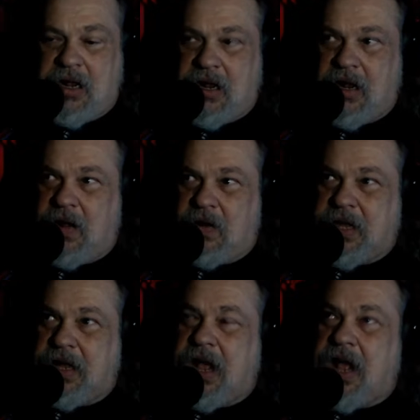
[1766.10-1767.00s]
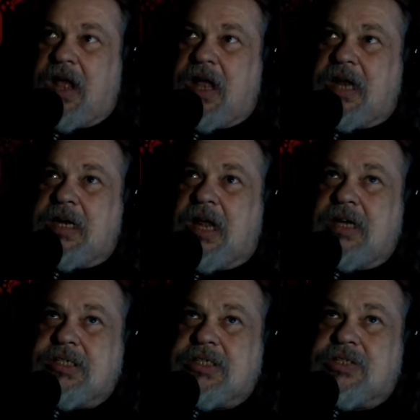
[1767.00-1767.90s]
okay, I
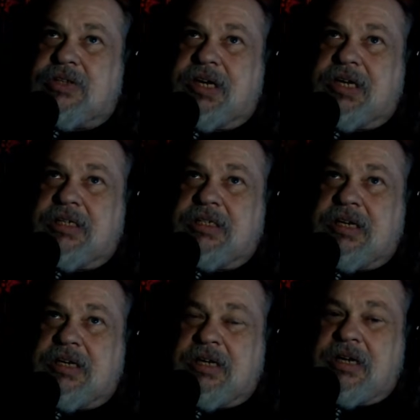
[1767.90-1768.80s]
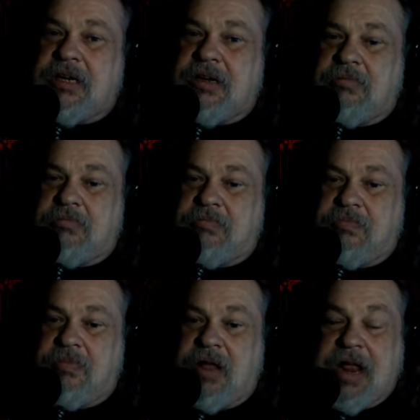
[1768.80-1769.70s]
used to drink
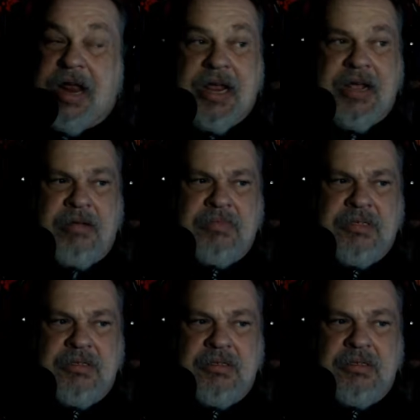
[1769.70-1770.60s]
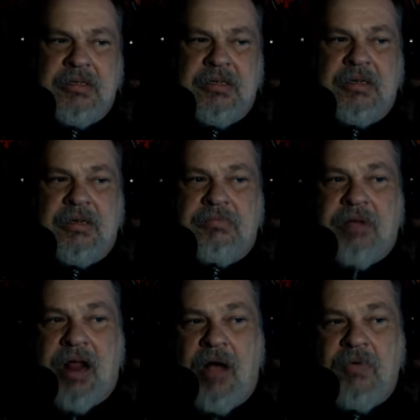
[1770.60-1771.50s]
hams,
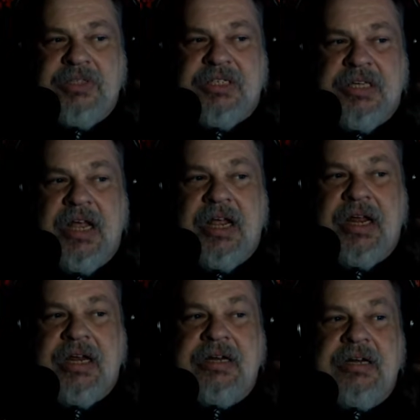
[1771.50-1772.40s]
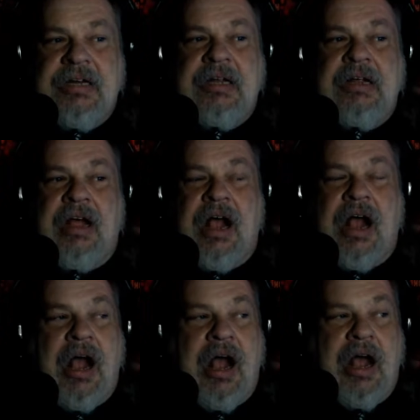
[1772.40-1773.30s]
but I would say
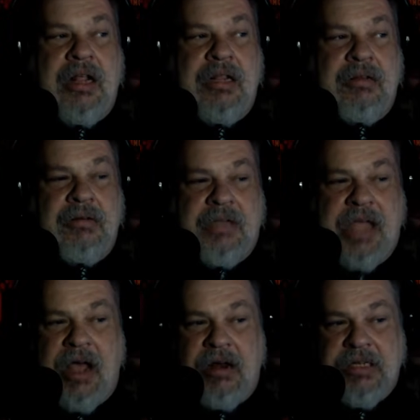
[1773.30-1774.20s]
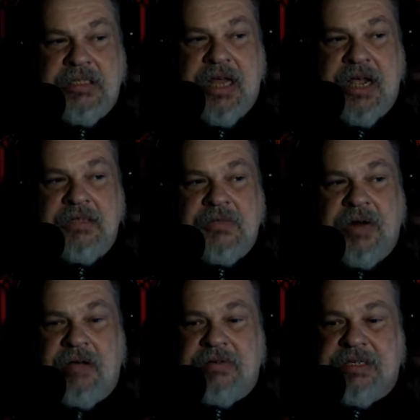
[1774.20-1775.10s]
I countless times when
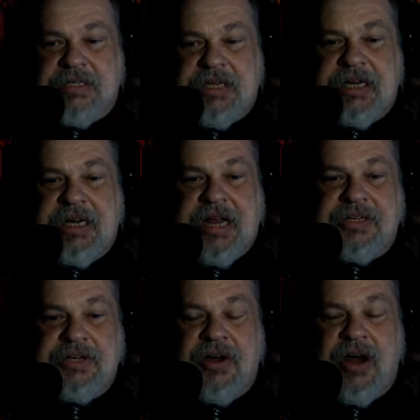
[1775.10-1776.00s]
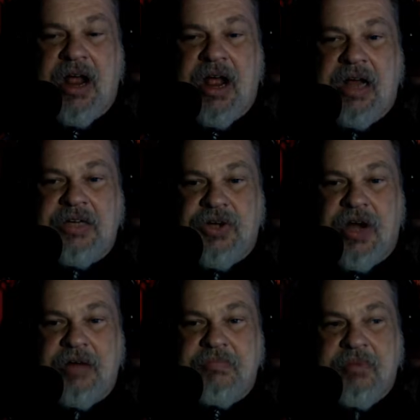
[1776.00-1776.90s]
I was a teenager, I
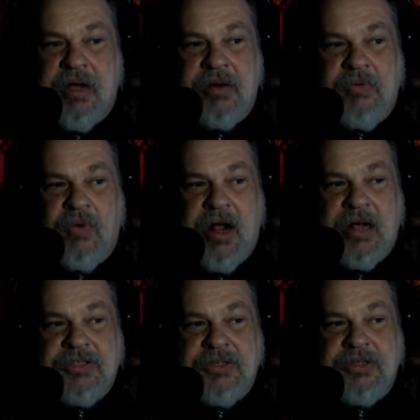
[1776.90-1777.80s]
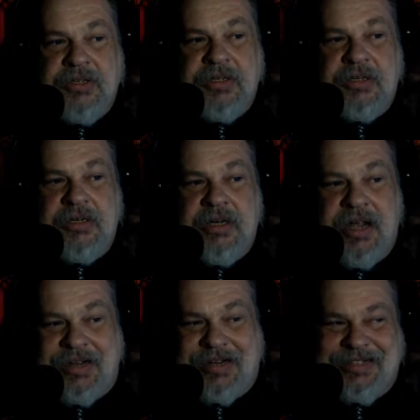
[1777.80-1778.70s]
drank Budweiser
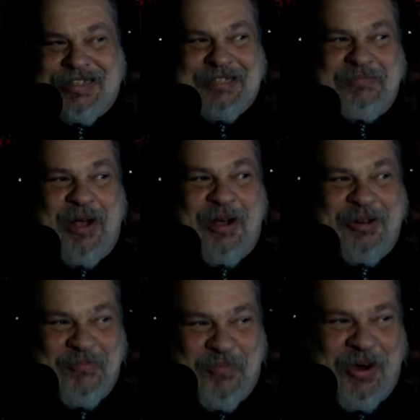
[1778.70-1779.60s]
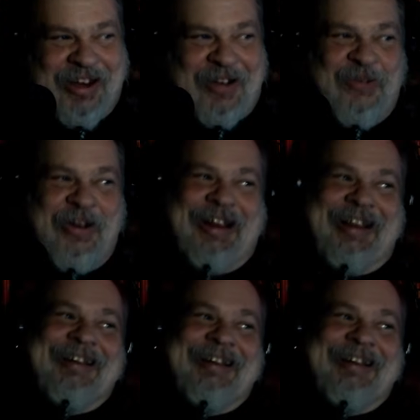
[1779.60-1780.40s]
and smoked brick weed.